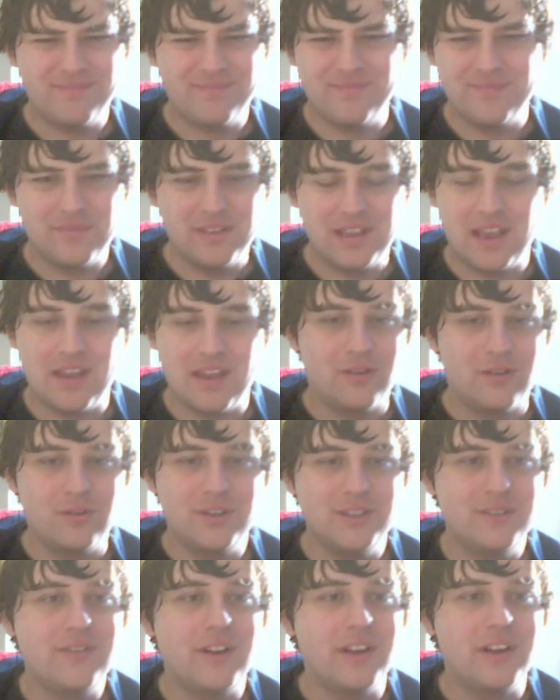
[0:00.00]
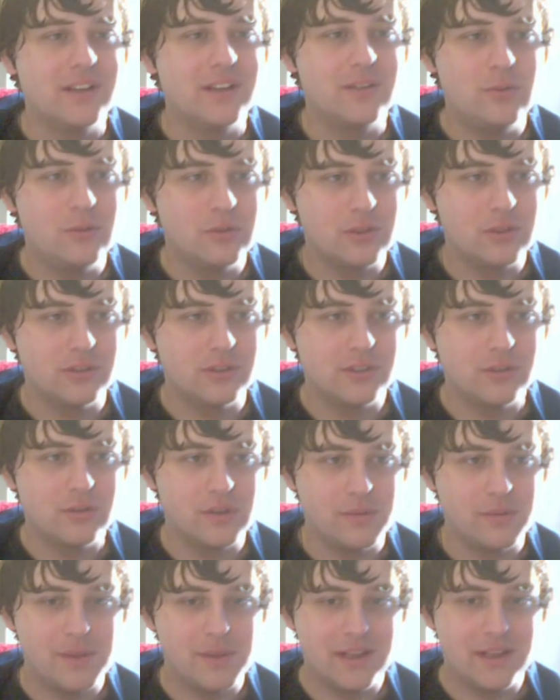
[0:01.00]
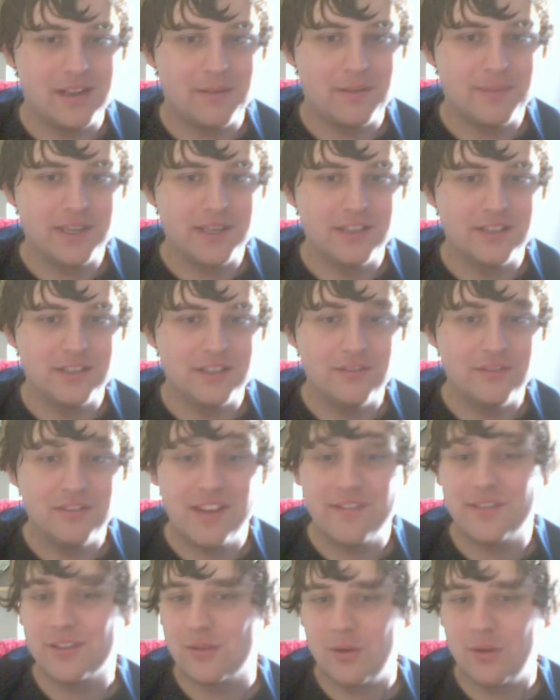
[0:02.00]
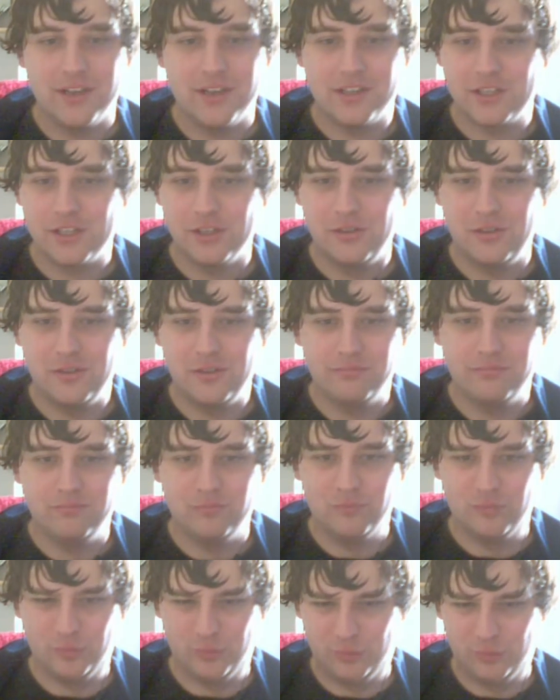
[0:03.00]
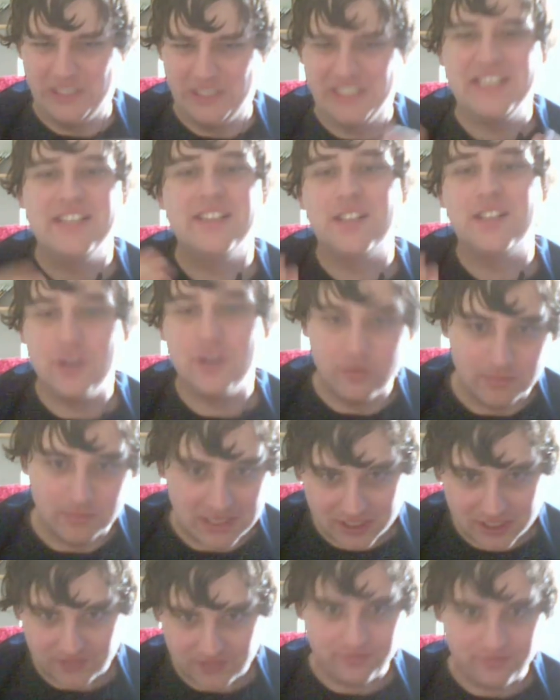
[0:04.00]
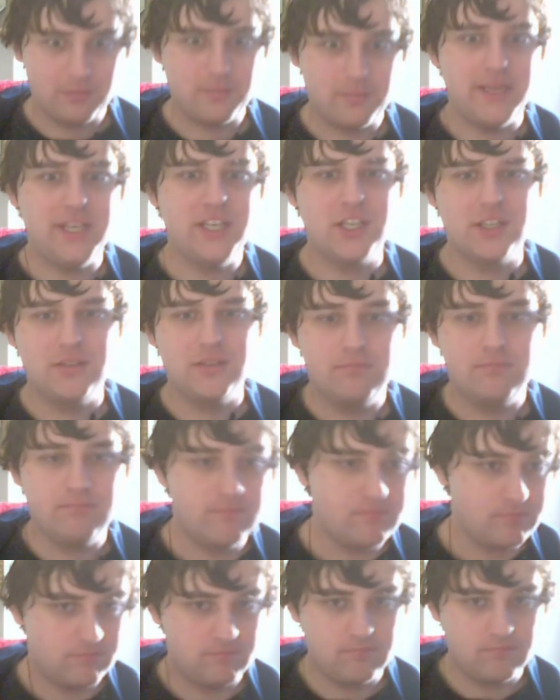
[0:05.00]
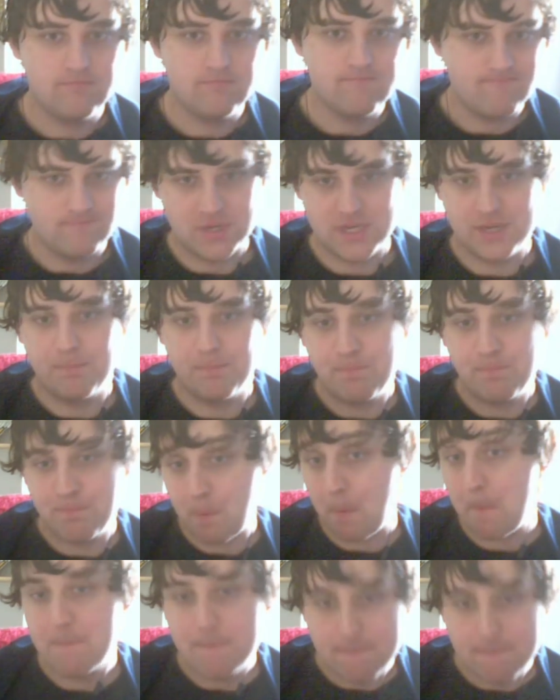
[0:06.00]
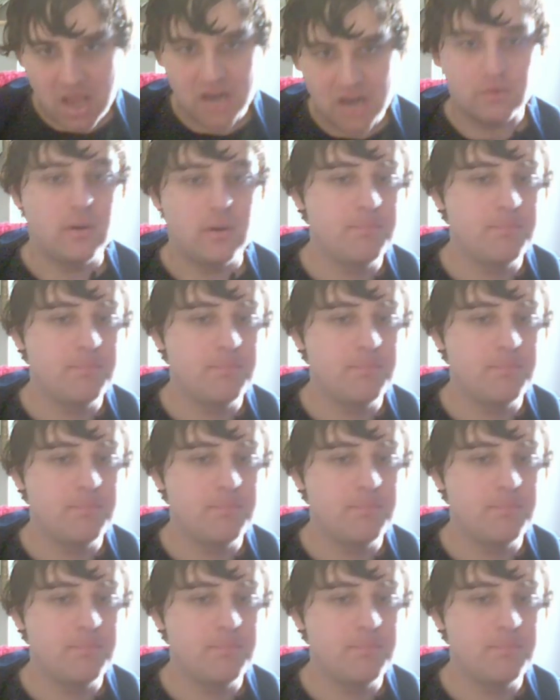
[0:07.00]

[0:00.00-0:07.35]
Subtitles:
I always find it awkward talking about that because you're never quite sure what is too much information. But anyway,